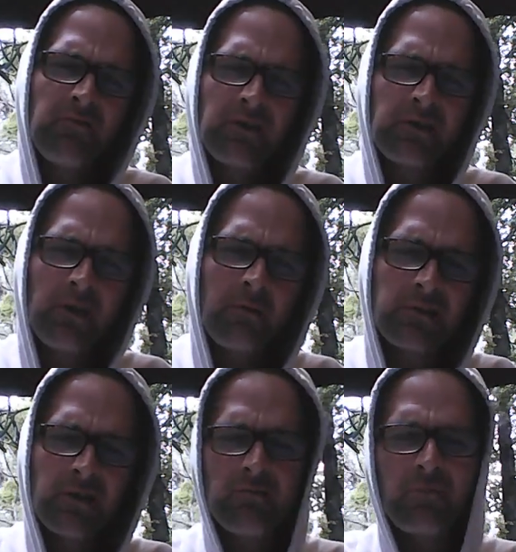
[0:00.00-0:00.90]
income
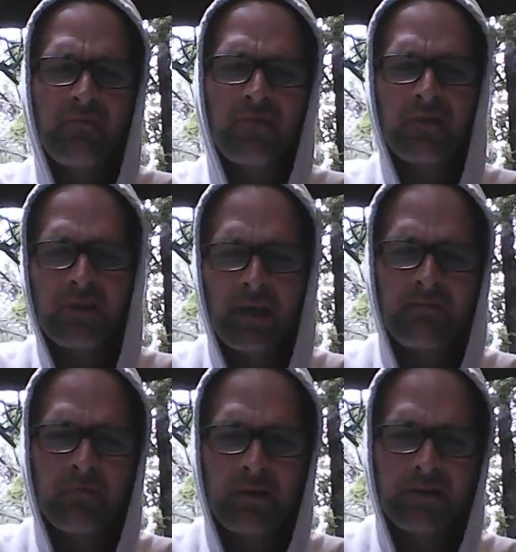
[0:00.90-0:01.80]
is going to be for the
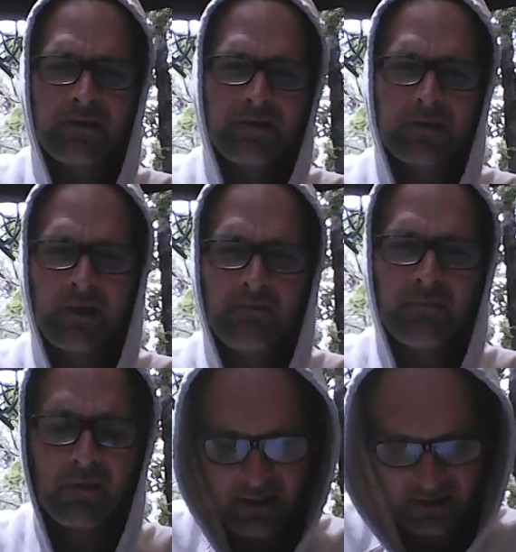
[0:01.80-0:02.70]
government and
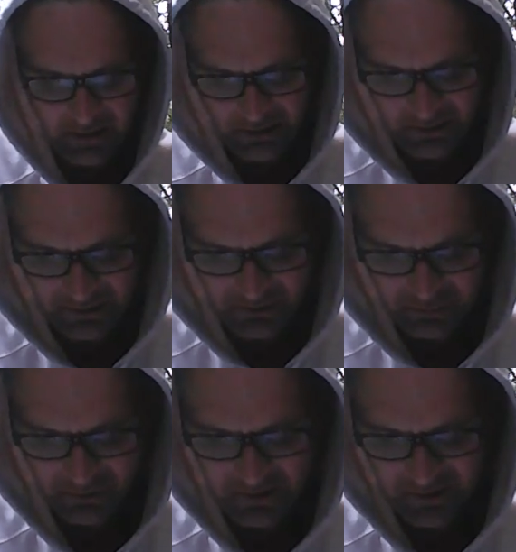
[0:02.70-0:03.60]
government
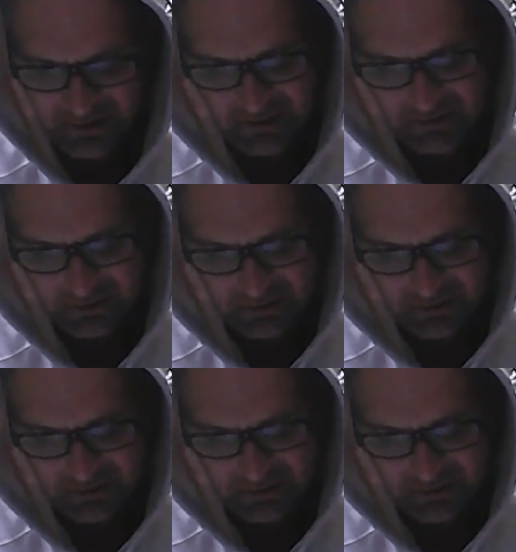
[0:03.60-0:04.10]
employees.